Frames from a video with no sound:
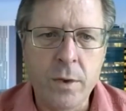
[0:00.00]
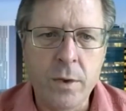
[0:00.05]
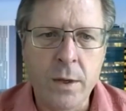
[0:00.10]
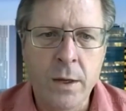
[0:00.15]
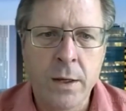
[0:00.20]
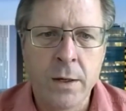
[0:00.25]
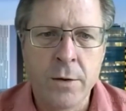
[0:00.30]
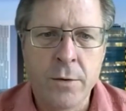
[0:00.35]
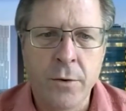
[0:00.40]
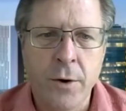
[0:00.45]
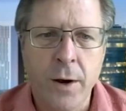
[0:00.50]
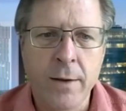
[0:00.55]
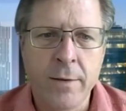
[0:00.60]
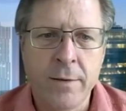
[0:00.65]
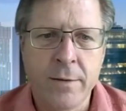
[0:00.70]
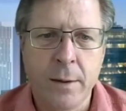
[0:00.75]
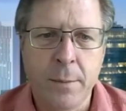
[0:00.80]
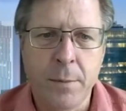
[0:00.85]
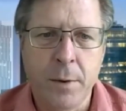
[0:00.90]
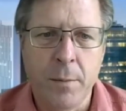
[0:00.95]
and try
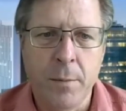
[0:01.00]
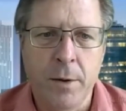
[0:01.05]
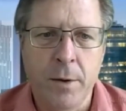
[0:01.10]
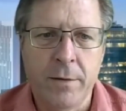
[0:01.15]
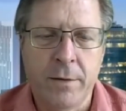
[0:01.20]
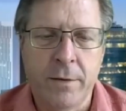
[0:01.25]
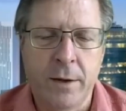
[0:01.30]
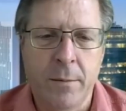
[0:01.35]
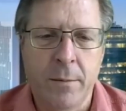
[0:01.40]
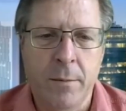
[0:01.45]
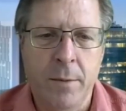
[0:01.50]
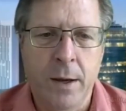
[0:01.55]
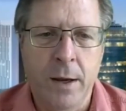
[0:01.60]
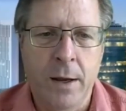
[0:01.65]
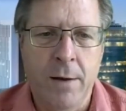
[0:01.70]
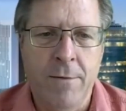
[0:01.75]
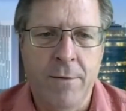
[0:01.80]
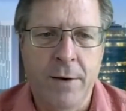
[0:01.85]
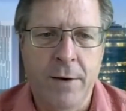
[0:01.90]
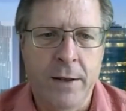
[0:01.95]
supplements that
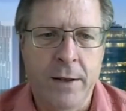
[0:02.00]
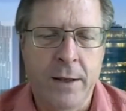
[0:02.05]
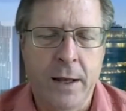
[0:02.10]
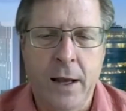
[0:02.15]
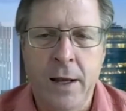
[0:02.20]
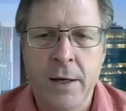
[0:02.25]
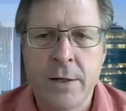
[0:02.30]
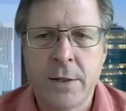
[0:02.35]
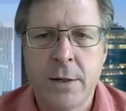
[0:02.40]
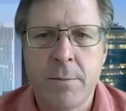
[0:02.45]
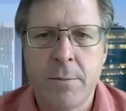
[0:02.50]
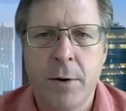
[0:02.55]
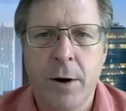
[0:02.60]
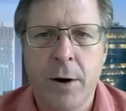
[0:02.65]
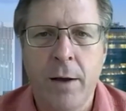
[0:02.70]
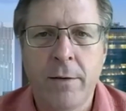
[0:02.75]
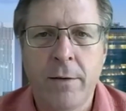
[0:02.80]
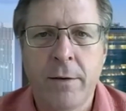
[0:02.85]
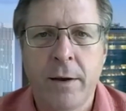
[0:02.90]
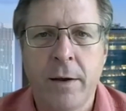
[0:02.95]
may affect the aging
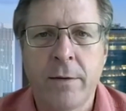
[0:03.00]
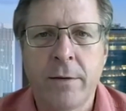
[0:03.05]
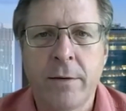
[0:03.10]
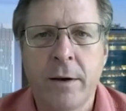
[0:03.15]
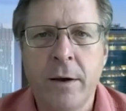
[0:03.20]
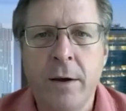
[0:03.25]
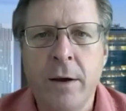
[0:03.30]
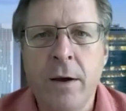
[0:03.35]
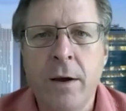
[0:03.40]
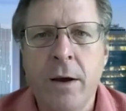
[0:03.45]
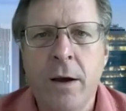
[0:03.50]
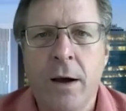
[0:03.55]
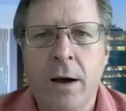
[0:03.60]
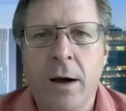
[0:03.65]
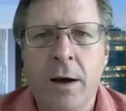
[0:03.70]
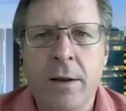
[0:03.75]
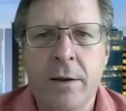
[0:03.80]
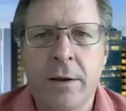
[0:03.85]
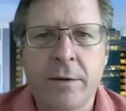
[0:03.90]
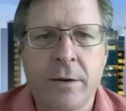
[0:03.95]
process,
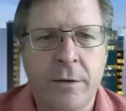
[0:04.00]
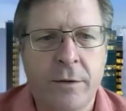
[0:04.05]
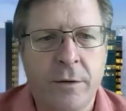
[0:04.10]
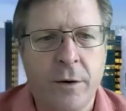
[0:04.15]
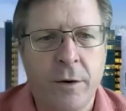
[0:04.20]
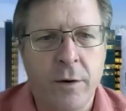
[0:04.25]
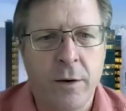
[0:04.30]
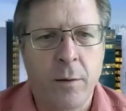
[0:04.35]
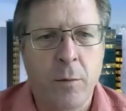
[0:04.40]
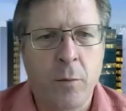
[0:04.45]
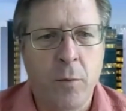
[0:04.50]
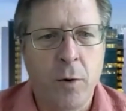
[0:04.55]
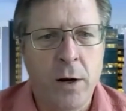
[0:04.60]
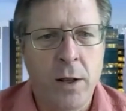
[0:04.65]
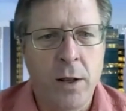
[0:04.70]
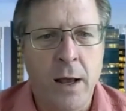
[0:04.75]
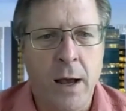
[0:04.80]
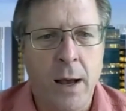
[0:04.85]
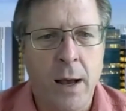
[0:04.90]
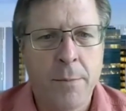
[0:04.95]
uh, this is certainly one
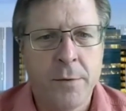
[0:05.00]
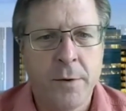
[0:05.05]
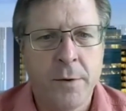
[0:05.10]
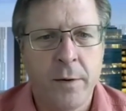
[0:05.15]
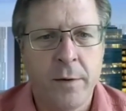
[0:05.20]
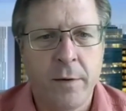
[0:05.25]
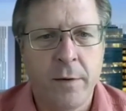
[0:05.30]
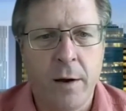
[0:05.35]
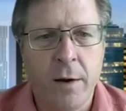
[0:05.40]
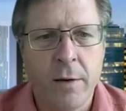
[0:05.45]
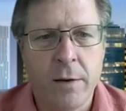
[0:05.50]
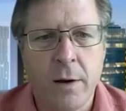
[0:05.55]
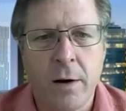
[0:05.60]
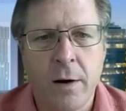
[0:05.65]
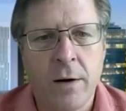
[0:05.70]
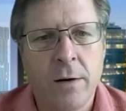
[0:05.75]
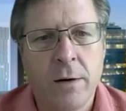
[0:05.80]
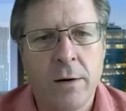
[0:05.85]
of the options out there.